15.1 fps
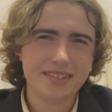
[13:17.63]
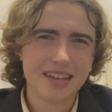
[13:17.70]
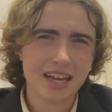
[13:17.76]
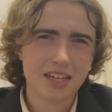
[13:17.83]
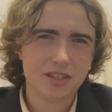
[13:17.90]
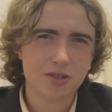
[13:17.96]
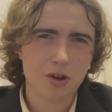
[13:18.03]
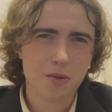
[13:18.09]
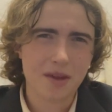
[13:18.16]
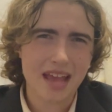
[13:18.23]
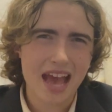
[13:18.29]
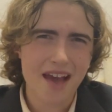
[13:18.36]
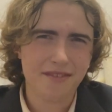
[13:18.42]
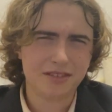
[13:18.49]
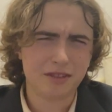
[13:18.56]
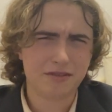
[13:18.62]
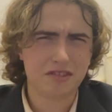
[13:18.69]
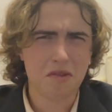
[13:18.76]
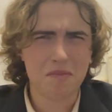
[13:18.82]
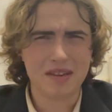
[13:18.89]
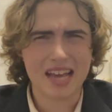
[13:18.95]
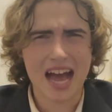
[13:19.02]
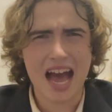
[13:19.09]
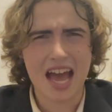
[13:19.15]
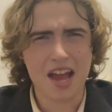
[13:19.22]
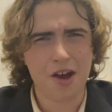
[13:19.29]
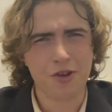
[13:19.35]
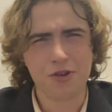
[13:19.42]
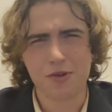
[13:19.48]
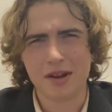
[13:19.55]
next short we have is of some guy
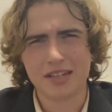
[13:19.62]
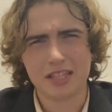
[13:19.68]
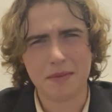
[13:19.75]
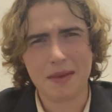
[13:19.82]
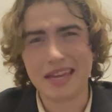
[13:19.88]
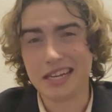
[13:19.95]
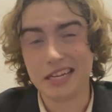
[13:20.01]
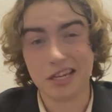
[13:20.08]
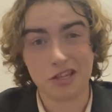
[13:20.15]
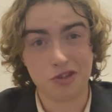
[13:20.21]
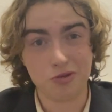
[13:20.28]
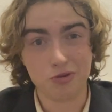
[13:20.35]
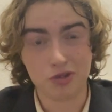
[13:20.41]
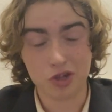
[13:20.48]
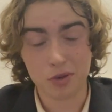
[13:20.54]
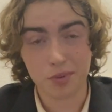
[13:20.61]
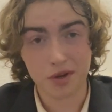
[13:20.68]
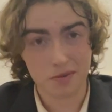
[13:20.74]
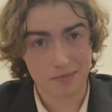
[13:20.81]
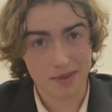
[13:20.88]
underestimating a YouTuber in